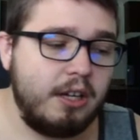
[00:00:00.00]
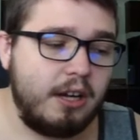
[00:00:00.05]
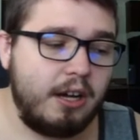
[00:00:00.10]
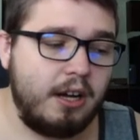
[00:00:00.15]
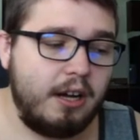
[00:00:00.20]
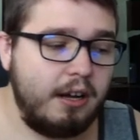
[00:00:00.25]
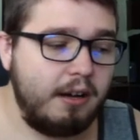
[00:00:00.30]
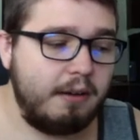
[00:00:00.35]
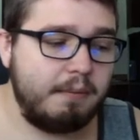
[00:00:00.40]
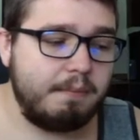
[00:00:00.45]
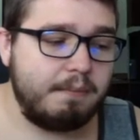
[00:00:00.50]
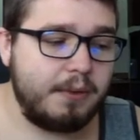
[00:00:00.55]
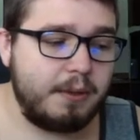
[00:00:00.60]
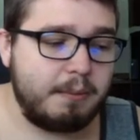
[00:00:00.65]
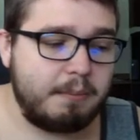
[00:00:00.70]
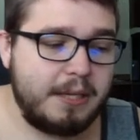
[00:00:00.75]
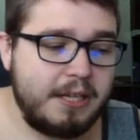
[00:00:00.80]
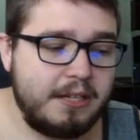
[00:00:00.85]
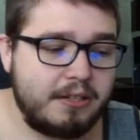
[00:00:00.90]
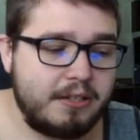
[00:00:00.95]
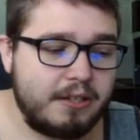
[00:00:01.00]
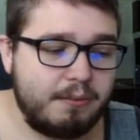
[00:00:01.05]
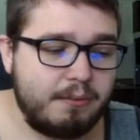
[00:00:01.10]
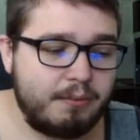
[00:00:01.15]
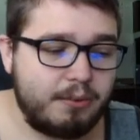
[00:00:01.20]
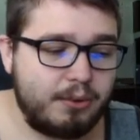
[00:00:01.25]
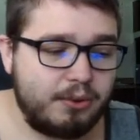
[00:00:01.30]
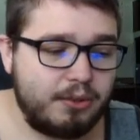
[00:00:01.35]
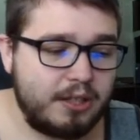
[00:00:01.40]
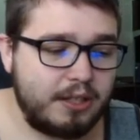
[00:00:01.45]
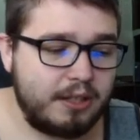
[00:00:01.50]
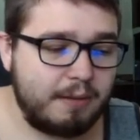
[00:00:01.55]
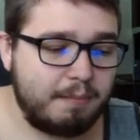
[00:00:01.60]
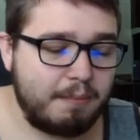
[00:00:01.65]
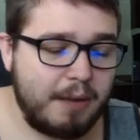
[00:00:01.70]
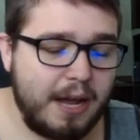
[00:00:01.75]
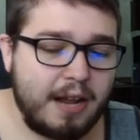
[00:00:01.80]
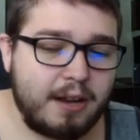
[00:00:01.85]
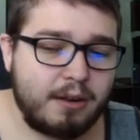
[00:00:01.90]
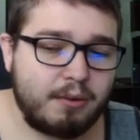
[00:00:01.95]
The PC world and the
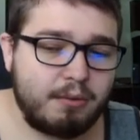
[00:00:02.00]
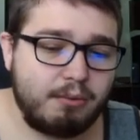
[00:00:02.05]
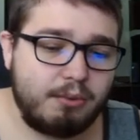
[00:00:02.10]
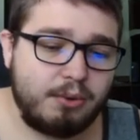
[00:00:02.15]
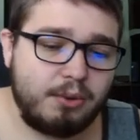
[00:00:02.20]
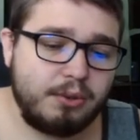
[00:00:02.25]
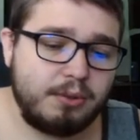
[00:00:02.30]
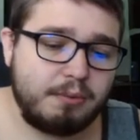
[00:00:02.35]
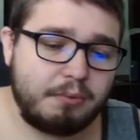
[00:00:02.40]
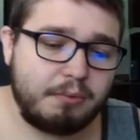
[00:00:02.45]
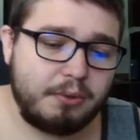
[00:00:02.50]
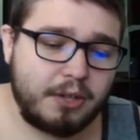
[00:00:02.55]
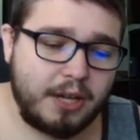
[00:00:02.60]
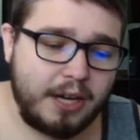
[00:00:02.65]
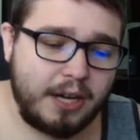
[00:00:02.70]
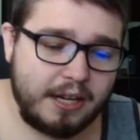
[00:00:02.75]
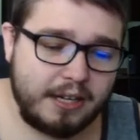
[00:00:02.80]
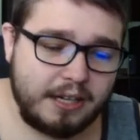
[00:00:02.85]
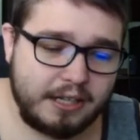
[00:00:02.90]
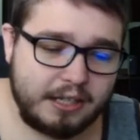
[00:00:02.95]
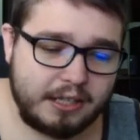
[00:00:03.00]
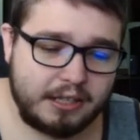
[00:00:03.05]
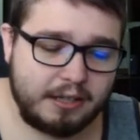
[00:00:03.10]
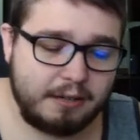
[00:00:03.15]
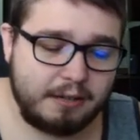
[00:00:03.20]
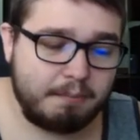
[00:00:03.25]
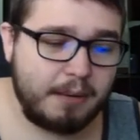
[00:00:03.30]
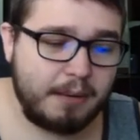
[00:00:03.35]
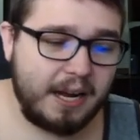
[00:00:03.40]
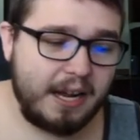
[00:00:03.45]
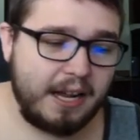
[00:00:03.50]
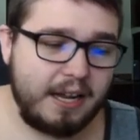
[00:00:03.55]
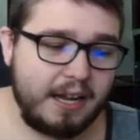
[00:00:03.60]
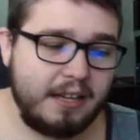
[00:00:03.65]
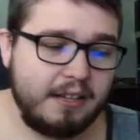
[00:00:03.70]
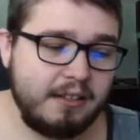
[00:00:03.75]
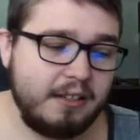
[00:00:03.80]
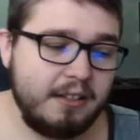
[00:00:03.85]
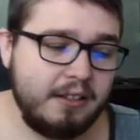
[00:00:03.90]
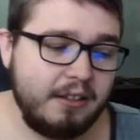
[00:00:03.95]
Mac world will kind of combine,